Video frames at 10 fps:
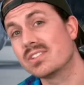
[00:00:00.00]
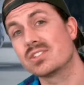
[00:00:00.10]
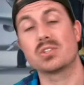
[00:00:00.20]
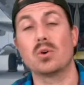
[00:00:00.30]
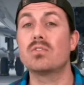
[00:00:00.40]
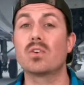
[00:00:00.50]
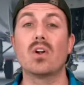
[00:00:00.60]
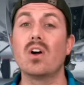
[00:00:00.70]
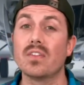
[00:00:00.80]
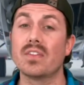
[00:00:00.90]
and just
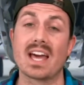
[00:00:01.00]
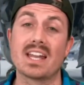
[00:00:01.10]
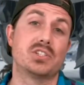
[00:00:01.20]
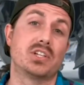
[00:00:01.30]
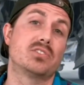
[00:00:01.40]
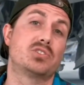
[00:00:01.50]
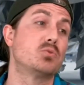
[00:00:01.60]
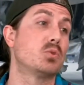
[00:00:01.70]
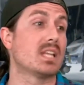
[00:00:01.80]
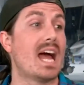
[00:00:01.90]
overall, they had a chance
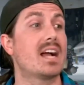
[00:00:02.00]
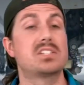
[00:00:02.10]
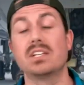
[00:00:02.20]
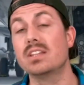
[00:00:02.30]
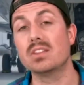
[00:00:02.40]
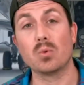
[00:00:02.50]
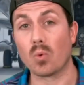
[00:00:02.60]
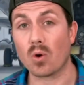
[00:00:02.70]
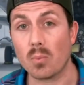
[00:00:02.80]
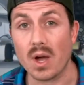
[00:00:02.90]
to relax in the
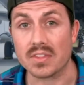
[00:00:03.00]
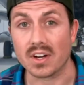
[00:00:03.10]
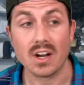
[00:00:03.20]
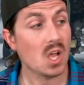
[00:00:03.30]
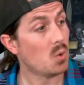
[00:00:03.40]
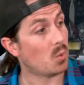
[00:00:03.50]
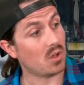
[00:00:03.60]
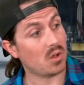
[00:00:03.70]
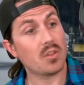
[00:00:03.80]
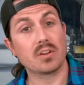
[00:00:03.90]
warm weather while
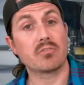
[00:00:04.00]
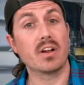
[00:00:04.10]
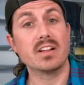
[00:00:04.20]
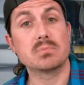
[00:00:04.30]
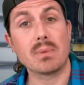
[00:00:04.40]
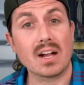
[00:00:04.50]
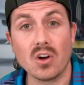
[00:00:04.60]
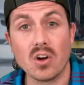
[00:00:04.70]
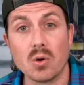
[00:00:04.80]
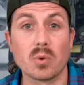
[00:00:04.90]
all their friends back
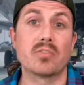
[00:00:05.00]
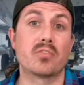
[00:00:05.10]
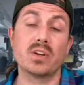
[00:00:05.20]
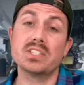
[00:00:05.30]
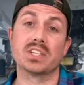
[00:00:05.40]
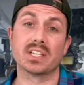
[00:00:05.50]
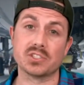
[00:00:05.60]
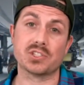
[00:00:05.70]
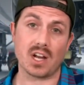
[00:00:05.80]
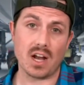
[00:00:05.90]
home were freezing
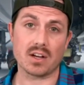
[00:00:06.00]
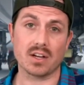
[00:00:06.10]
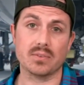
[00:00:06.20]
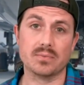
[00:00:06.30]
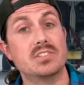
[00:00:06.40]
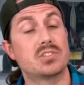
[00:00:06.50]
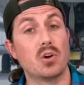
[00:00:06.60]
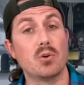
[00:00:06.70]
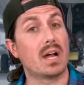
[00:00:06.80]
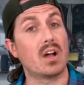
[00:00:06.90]
in Chicago. And
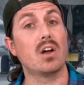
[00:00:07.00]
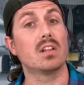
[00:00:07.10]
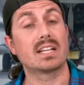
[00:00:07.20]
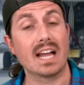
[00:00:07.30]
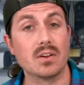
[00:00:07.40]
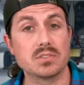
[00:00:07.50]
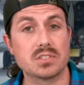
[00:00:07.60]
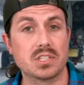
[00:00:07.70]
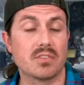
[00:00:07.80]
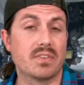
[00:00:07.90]
so, by all
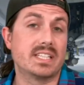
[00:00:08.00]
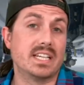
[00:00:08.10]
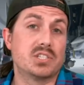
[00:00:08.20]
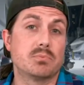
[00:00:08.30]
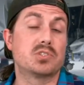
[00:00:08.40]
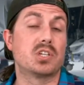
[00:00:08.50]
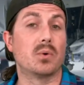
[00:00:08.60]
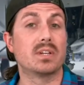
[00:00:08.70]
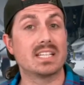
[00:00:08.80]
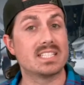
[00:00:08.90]
accounts, their vacation was
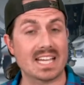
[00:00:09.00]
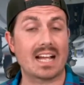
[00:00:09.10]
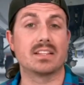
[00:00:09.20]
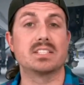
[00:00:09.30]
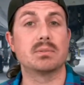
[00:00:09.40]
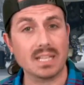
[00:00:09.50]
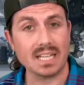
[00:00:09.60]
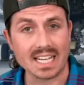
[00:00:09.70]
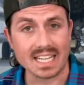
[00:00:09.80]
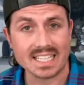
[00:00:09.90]
going exactly to
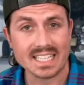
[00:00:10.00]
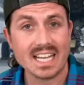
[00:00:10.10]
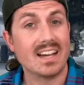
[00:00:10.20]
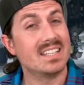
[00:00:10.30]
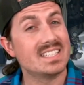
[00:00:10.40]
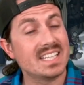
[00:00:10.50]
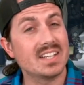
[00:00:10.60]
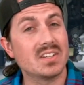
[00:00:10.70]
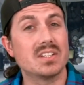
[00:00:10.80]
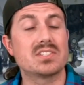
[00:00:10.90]
plan
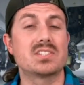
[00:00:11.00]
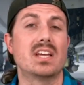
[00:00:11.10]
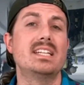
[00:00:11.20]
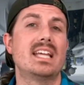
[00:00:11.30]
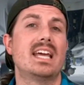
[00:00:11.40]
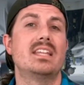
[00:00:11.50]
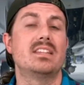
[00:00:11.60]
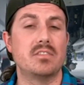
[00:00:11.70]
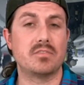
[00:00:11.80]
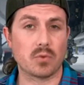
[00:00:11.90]
until Sunday,
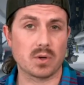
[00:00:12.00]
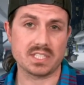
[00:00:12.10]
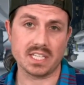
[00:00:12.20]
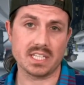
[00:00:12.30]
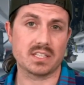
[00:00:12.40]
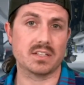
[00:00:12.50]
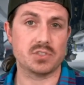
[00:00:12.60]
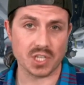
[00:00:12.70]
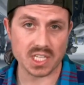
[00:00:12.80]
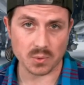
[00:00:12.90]
the 14th of
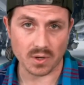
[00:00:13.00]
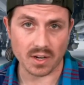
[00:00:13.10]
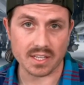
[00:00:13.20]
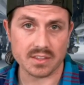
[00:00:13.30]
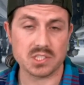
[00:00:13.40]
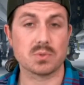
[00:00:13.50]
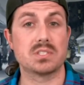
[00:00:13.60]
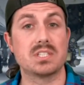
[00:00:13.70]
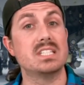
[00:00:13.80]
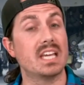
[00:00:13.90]
January. This
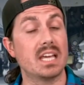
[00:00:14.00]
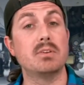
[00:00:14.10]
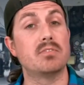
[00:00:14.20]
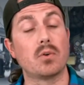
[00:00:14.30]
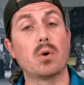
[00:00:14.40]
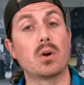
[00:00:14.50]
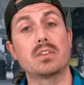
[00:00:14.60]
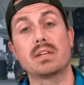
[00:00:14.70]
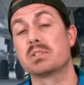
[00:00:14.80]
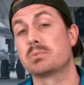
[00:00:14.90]
was the day
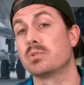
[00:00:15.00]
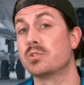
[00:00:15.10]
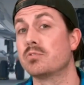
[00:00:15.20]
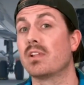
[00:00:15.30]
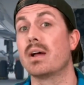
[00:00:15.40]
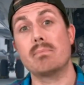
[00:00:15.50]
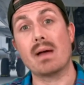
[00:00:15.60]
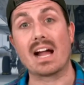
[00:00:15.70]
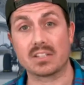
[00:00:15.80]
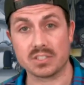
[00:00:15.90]
before they were supposed to fly
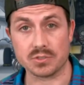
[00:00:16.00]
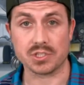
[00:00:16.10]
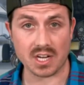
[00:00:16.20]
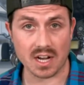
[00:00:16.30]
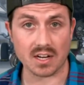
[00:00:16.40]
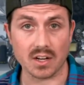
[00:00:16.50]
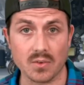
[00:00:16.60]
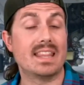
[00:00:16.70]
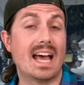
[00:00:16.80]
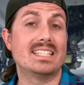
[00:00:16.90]
back to
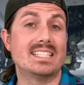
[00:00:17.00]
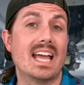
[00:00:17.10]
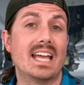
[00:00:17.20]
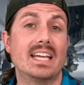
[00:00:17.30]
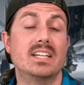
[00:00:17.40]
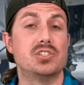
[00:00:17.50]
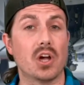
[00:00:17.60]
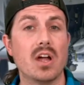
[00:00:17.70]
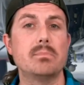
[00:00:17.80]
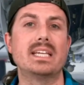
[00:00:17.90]
Chicago. That day,
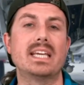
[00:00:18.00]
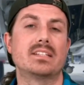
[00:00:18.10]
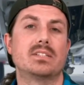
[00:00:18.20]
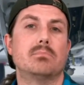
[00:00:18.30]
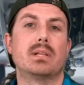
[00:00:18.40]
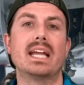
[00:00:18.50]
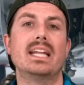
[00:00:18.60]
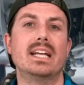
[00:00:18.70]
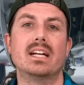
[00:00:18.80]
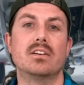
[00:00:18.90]
John began
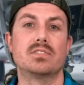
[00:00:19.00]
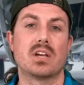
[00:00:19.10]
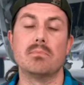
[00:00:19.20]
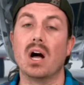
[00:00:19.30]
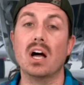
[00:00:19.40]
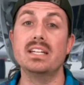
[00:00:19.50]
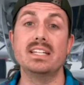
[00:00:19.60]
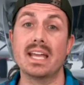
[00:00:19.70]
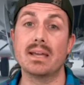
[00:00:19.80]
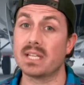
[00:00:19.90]
complaining of some
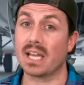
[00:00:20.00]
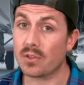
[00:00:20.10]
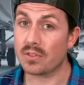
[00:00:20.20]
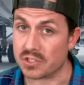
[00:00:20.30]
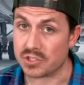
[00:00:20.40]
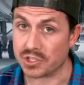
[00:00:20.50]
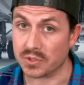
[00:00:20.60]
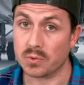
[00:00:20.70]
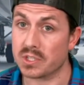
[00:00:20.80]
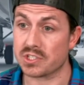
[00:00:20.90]
unnamed health
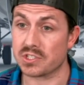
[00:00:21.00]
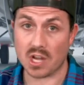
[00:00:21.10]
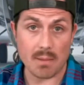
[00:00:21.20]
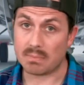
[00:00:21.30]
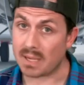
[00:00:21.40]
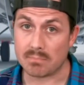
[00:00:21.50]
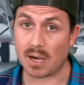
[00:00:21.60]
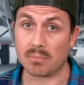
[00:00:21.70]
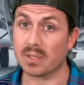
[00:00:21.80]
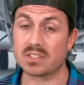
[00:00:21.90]
issue, which has not been made
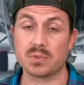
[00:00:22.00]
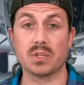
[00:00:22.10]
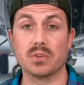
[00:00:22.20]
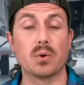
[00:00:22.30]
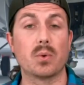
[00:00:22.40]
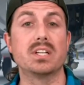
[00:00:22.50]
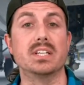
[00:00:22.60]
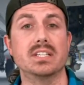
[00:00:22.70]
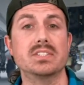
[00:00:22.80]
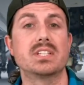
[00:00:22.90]
public, so we don't know what it
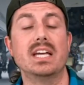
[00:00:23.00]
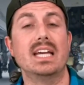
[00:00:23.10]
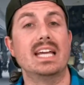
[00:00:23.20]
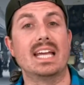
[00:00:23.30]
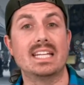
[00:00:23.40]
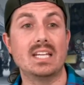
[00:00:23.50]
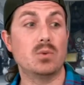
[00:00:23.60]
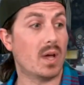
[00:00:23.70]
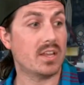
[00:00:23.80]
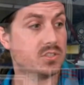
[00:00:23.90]
is. And he
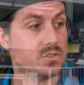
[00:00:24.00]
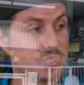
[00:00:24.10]
went to